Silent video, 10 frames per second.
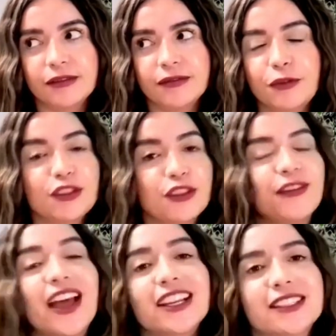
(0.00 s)
for the
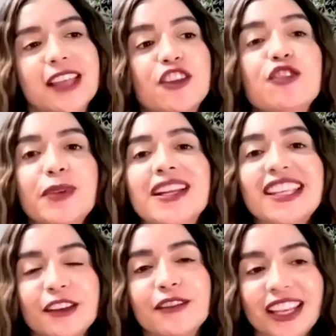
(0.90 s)
fact that you've been
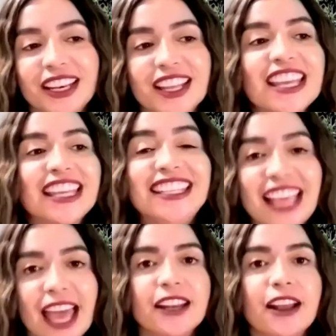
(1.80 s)
given
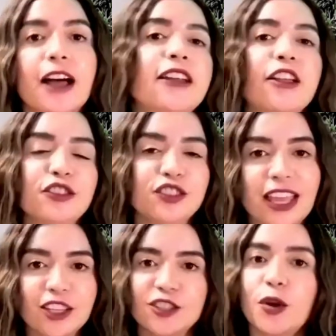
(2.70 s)
yet another
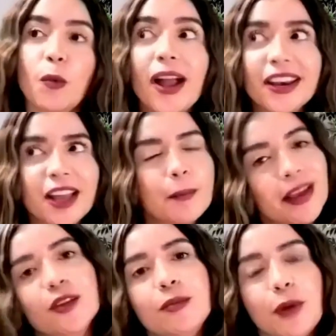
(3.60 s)
day. So why not
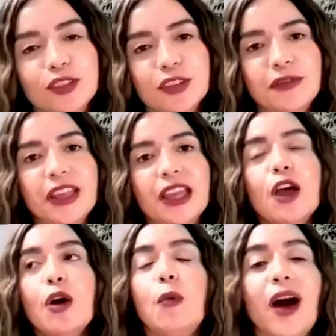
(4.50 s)
make the most of it?
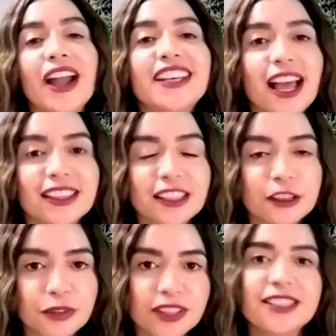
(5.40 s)
Why not live
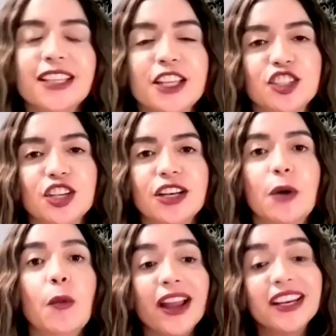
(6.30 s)
with intention? And
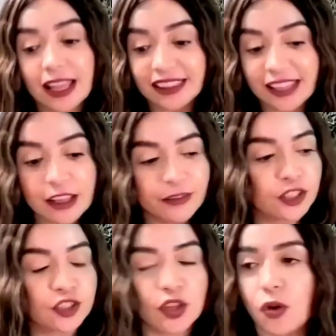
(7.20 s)
why not live
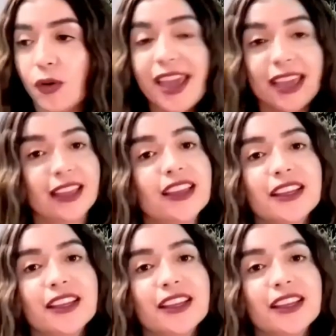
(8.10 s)
as though, hey,